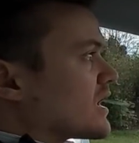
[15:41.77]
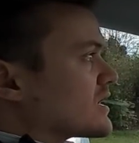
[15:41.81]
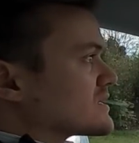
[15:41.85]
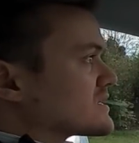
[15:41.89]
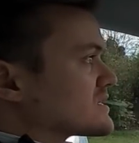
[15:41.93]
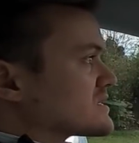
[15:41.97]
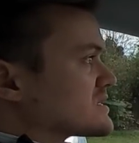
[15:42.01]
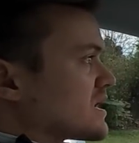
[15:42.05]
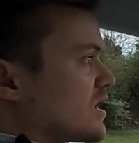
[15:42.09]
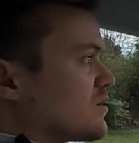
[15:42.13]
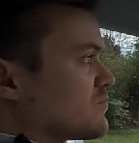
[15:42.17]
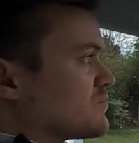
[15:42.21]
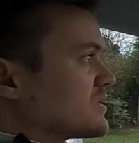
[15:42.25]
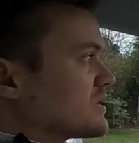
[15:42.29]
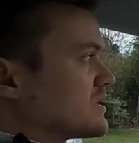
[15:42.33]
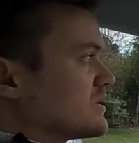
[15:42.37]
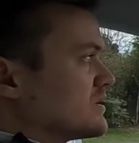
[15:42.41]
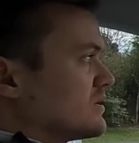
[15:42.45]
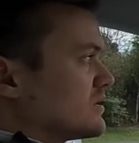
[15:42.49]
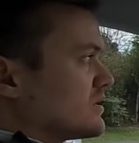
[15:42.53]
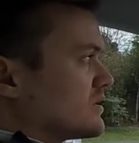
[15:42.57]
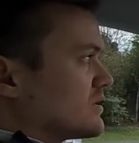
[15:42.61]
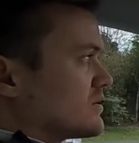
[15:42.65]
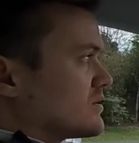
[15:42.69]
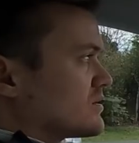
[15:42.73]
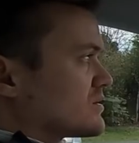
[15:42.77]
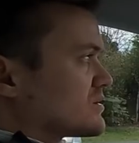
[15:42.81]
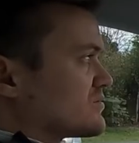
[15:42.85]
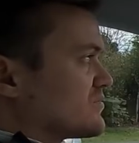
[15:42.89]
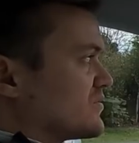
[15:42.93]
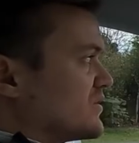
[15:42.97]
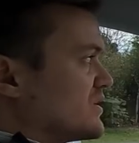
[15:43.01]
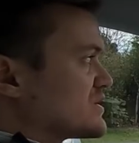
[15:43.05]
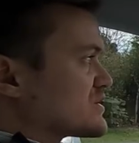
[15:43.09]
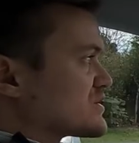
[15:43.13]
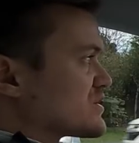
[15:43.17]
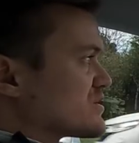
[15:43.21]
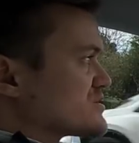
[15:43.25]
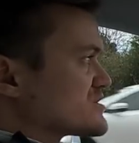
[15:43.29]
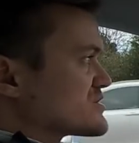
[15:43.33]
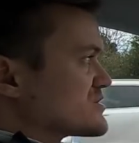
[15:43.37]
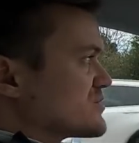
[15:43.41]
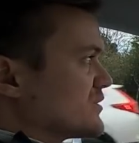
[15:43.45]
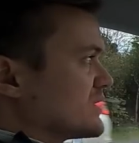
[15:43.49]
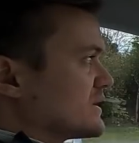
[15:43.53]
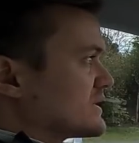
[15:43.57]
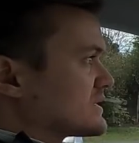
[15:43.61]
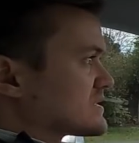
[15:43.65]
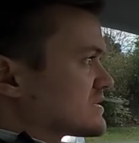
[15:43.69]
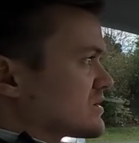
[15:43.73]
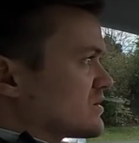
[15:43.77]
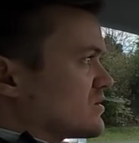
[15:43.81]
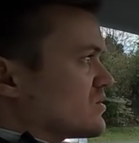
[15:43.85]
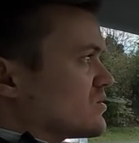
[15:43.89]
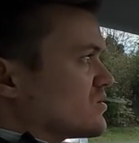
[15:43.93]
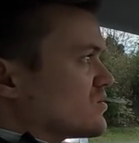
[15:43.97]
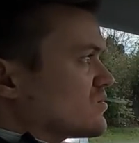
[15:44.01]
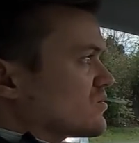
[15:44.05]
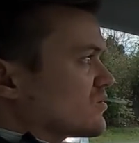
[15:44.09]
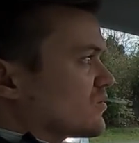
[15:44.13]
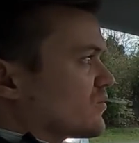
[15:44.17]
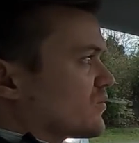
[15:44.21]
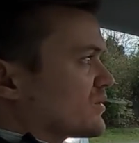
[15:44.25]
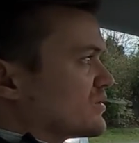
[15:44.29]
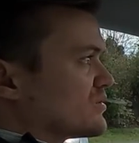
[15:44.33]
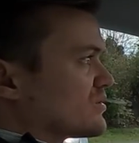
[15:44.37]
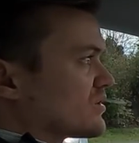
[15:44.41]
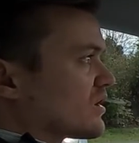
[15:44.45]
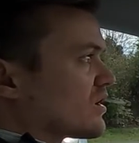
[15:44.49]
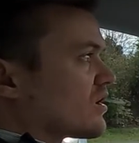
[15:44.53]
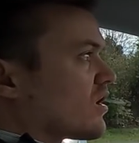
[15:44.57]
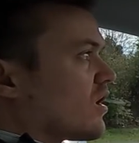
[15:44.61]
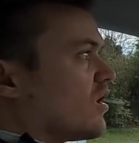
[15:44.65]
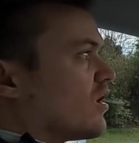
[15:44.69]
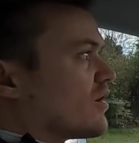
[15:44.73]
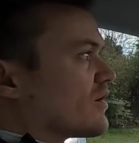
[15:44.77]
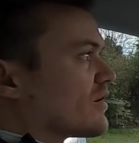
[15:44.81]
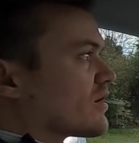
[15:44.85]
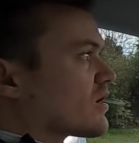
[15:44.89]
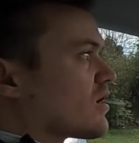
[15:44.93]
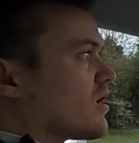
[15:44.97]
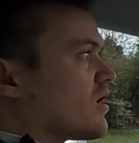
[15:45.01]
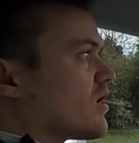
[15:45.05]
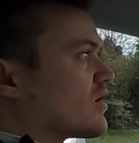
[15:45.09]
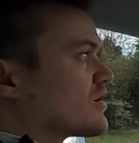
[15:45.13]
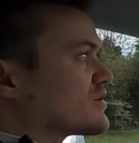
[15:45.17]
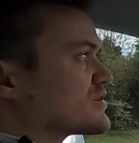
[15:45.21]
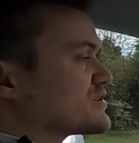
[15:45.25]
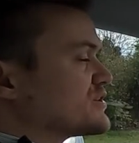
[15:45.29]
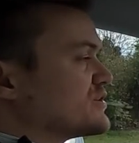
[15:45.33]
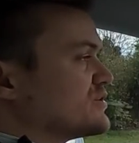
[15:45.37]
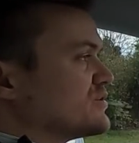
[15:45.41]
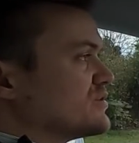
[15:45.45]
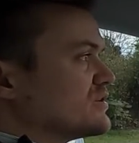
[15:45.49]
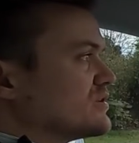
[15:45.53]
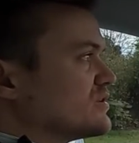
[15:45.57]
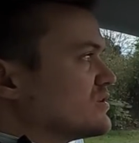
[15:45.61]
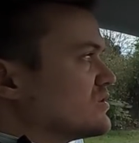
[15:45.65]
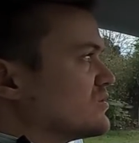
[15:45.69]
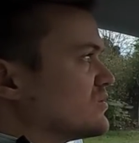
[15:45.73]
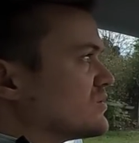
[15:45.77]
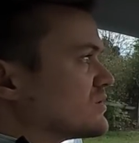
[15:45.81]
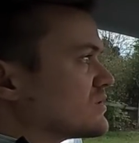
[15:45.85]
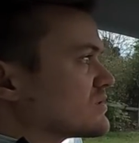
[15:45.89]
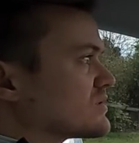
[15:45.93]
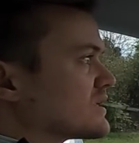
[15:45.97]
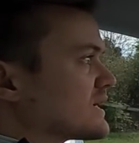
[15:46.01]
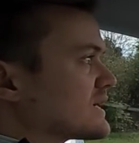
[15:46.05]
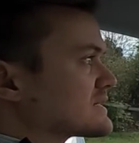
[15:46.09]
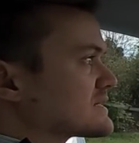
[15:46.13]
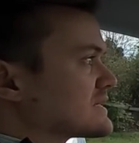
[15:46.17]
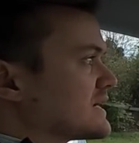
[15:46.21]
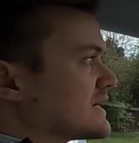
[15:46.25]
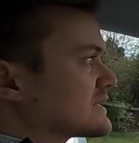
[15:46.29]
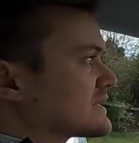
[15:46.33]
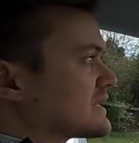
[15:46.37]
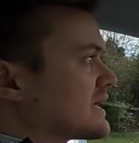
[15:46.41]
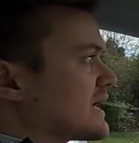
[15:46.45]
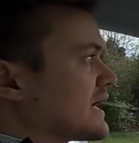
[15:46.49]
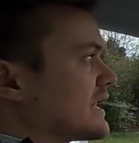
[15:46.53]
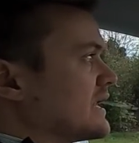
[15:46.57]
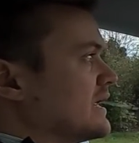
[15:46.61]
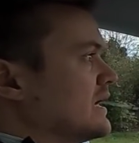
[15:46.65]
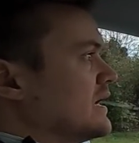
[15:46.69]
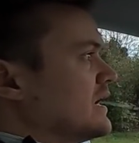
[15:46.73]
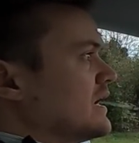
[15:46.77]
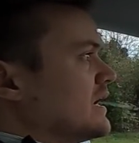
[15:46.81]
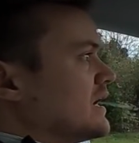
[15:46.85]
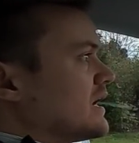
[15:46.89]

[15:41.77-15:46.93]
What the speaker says: summon feature to it, so where you could call your car to you and things like that.